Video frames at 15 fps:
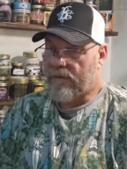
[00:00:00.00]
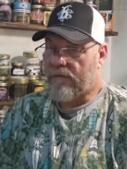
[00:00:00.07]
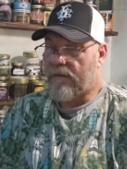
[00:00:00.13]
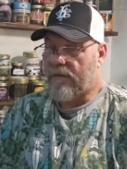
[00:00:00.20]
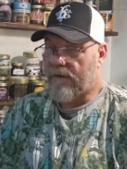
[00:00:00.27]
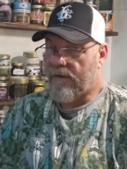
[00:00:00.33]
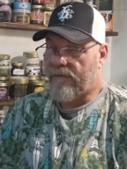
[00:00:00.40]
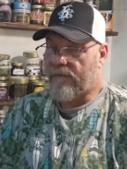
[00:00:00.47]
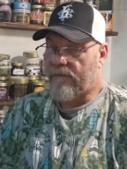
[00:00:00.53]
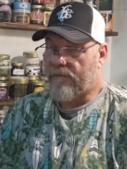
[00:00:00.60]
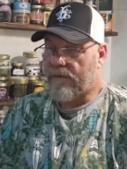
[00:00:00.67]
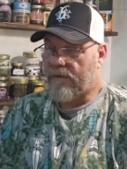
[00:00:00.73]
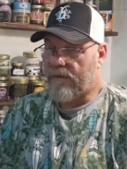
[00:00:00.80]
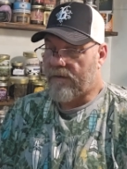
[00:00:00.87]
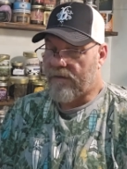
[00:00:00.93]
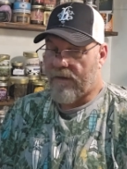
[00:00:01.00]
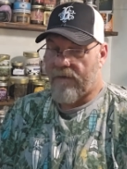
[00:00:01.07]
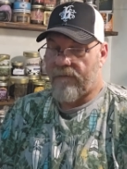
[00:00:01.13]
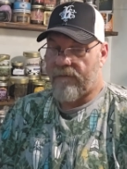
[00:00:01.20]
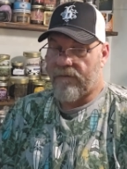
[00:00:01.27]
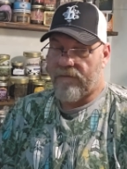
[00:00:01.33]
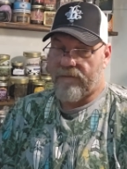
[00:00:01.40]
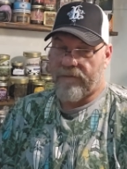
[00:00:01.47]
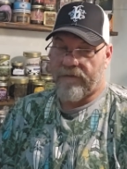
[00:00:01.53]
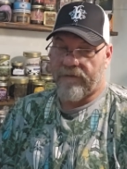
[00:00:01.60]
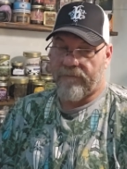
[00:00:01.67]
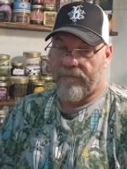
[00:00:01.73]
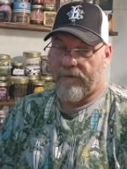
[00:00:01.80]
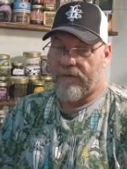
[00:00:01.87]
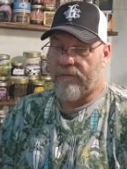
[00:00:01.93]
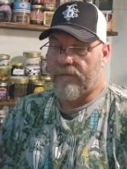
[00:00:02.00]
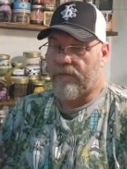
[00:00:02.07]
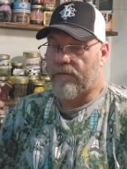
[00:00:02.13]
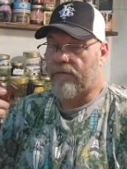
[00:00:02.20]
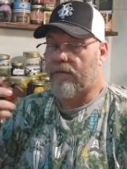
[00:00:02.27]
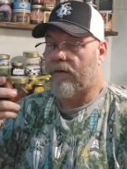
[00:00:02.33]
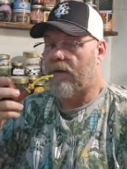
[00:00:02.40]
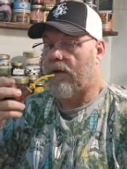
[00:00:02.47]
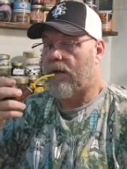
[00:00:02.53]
you gotta have the money to have a little bit expendable.